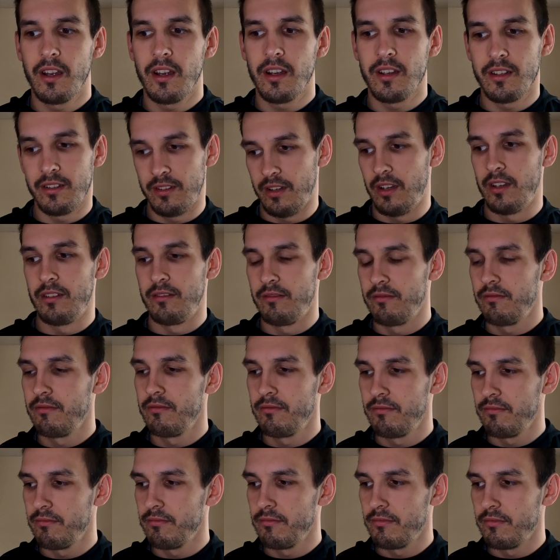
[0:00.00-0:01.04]
and
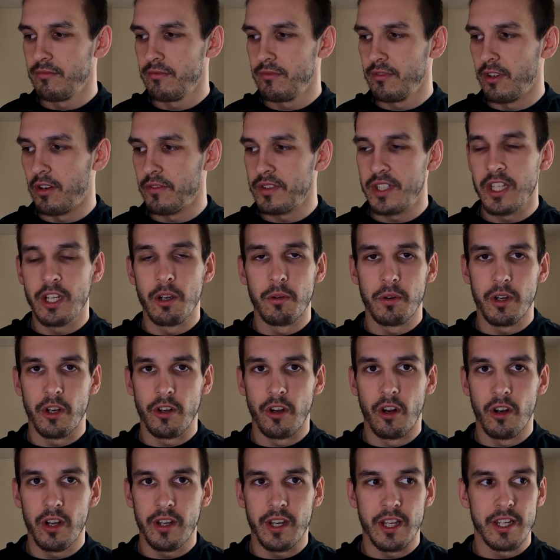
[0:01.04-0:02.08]
obviously going on
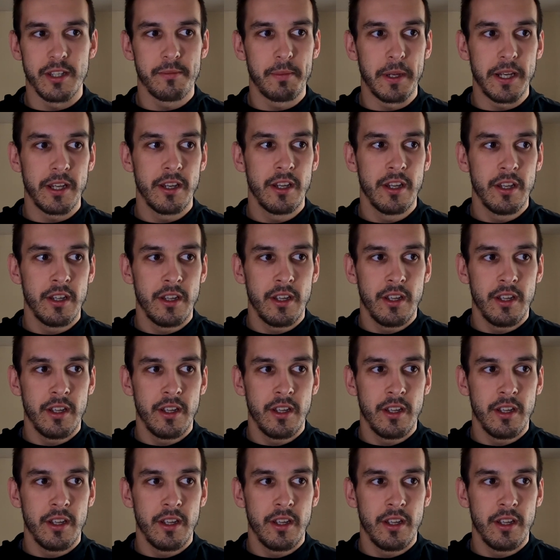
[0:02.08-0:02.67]
holidays. But